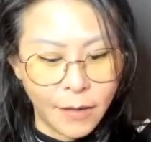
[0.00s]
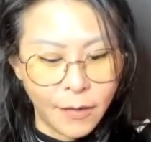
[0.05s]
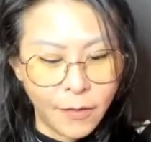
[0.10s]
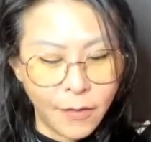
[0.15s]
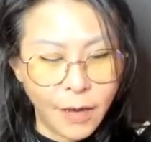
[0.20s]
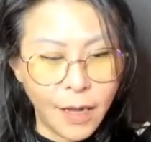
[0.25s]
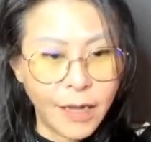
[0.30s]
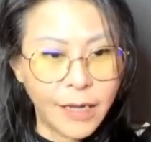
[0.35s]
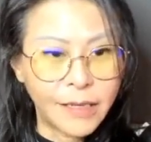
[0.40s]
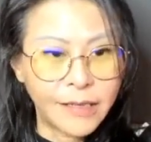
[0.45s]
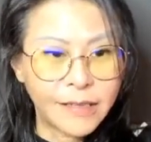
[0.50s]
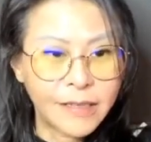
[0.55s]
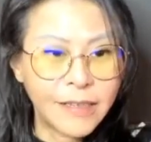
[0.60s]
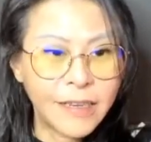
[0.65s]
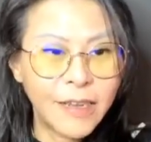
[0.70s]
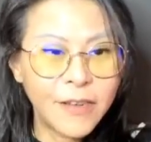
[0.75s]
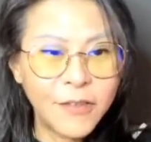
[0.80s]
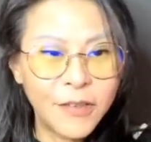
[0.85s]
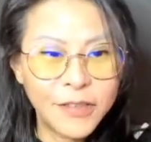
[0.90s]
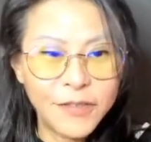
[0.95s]
Well,
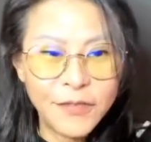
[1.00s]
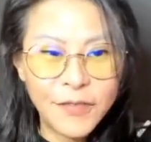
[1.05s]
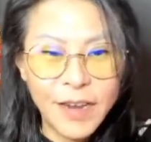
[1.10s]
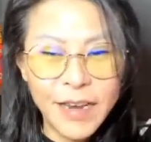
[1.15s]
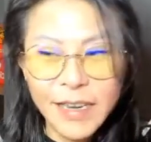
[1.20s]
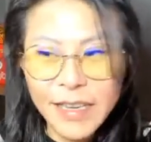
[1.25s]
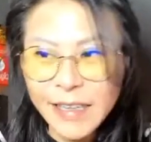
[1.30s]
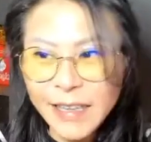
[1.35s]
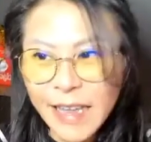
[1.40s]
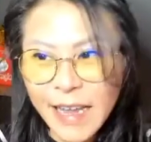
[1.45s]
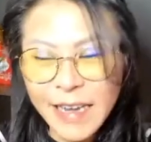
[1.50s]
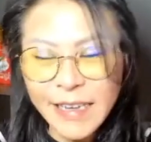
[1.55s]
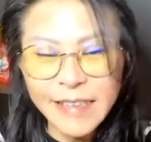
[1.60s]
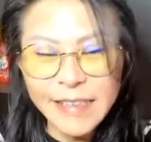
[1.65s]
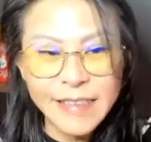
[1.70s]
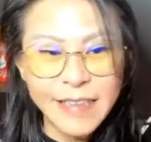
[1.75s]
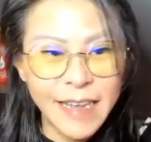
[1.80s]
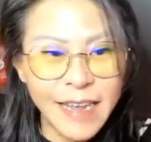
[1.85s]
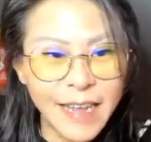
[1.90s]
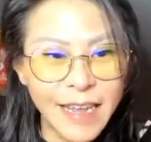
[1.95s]
yesterday was
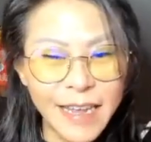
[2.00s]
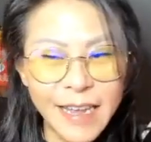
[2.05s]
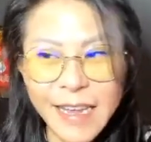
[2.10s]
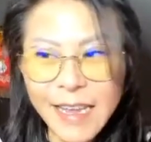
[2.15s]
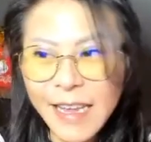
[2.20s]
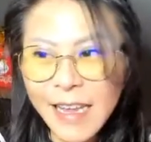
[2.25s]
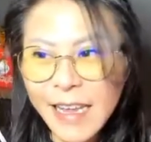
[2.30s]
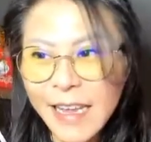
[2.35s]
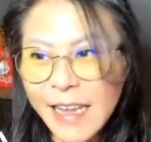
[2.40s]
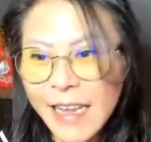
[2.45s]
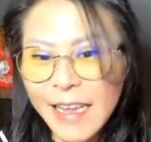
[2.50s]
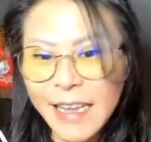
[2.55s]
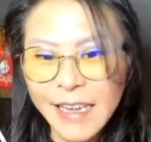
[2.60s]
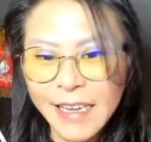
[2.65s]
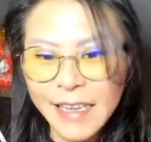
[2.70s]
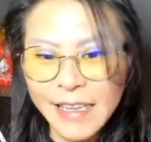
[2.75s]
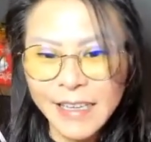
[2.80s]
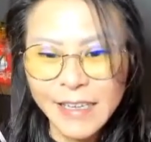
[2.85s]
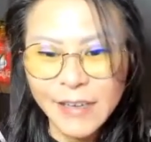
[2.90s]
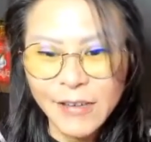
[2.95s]
Valentine's Day.
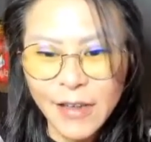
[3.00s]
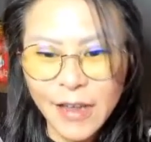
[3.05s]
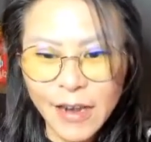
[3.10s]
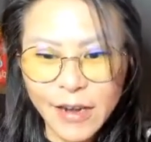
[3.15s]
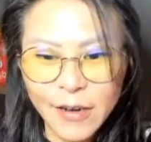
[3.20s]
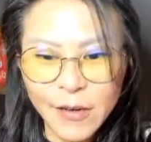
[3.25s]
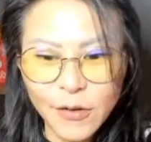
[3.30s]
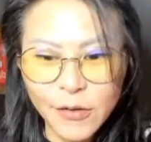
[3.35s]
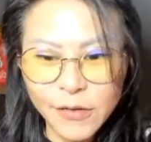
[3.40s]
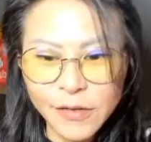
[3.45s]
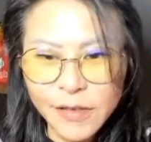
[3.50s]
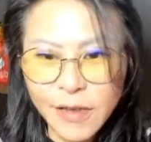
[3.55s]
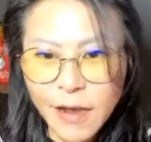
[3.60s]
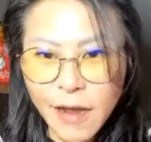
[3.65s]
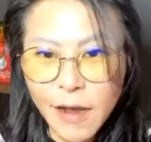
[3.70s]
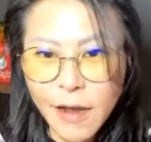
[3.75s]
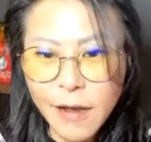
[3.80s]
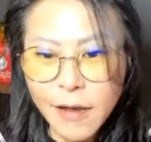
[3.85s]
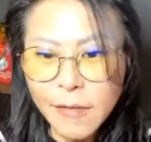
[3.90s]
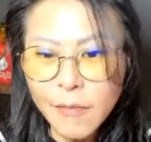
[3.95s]
Did you have a good
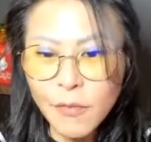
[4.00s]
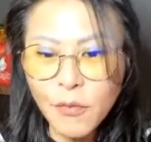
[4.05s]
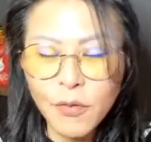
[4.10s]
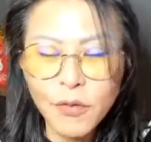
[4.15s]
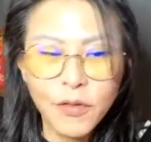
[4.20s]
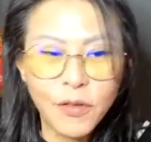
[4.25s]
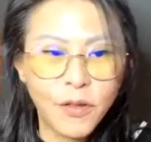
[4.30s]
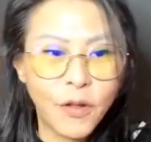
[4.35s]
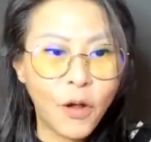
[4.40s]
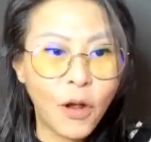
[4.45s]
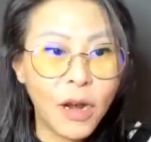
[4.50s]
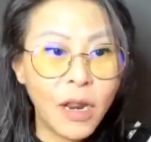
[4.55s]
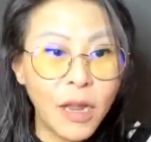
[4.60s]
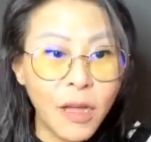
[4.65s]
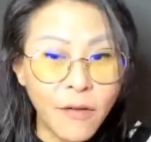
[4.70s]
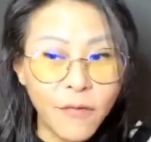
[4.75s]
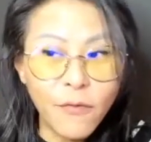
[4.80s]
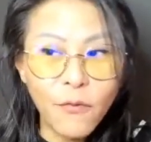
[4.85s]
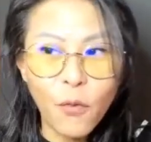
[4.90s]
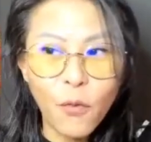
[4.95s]
time with your
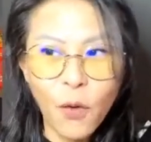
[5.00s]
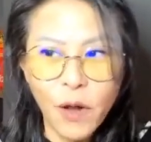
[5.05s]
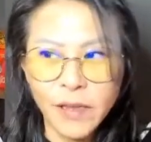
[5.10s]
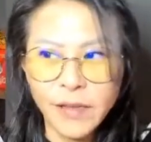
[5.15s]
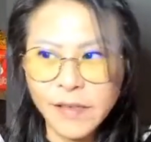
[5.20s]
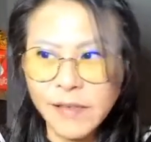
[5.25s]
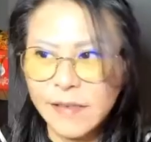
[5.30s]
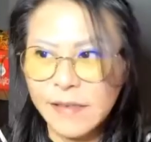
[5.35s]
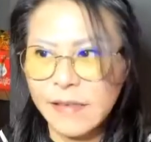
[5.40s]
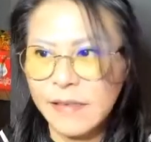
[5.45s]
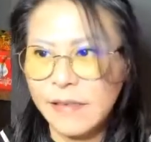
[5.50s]
loved ones?